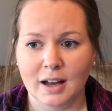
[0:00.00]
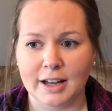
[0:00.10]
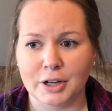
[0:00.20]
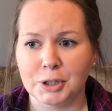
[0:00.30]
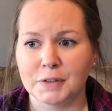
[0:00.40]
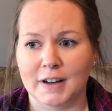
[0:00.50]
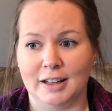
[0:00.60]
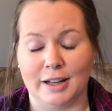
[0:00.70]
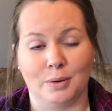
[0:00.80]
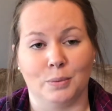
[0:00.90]
I know if I
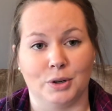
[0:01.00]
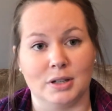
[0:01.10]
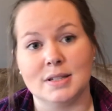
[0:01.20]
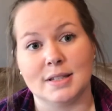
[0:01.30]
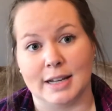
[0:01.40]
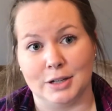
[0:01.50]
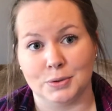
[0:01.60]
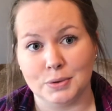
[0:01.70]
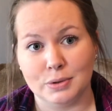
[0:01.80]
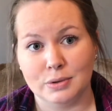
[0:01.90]
like were to
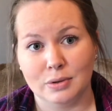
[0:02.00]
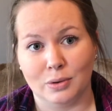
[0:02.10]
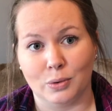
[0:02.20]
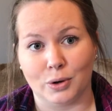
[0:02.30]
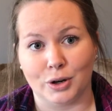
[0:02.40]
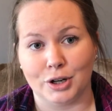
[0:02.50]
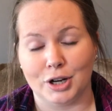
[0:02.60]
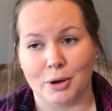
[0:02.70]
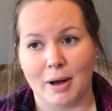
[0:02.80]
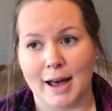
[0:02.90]
schedule or, you
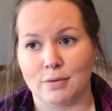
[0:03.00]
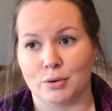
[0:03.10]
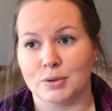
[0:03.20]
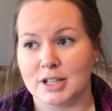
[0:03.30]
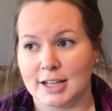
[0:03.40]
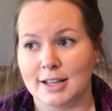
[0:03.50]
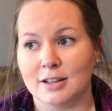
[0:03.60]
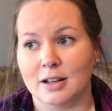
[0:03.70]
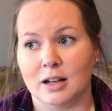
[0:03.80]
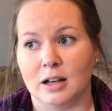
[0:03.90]
know, have a
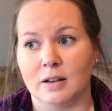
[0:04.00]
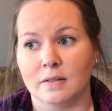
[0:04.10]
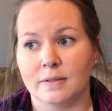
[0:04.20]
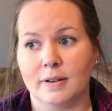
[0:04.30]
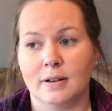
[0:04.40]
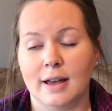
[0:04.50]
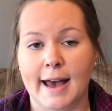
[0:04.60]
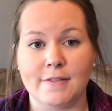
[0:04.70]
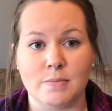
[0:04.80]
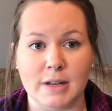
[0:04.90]
routine of
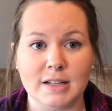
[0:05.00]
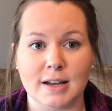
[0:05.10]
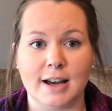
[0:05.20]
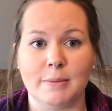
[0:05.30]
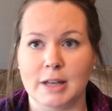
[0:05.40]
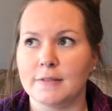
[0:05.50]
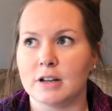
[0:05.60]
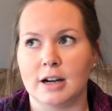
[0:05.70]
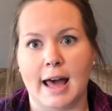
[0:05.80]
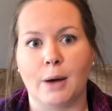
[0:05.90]
having me time,
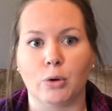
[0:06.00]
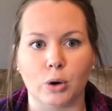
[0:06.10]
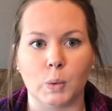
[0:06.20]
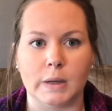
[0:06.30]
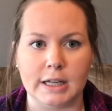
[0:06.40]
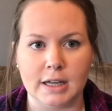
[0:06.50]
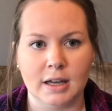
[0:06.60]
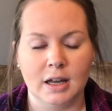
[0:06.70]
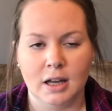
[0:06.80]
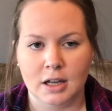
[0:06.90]
even an hour a week,
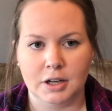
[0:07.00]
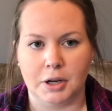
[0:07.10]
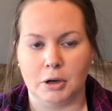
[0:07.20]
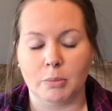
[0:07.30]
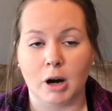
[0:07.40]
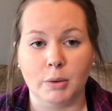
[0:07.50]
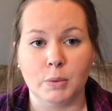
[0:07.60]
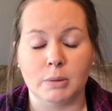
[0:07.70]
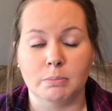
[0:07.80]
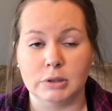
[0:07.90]
you know, it probably
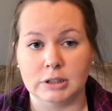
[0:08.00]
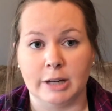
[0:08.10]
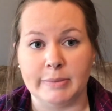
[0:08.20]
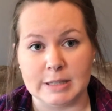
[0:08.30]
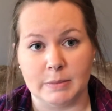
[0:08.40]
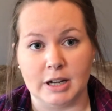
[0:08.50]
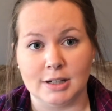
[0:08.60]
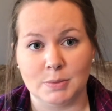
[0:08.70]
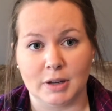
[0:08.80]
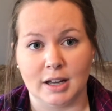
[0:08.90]
wouldn't build up as
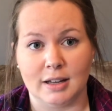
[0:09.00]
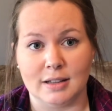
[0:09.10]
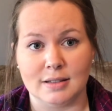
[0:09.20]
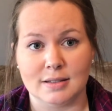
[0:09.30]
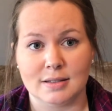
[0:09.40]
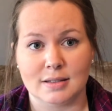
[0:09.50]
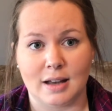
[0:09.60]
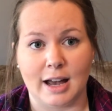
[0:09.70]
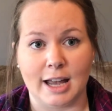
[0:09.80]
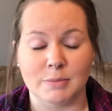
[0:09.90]
much, because
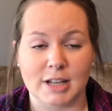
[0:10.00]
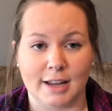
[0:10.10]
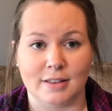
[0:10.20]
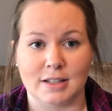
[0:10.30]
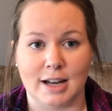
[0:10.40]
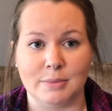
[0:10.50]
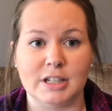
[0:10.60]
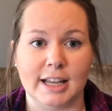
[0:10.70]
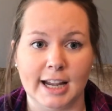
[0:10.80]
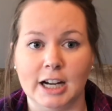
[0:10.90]
I am taking the time to
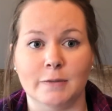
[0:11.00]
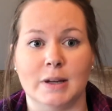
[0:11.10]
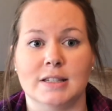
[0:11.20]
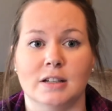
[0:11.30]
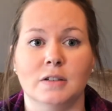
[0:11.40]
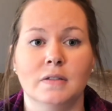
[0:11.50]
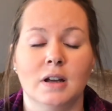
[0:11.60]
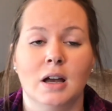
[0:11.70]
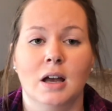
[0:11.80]
take care of myself.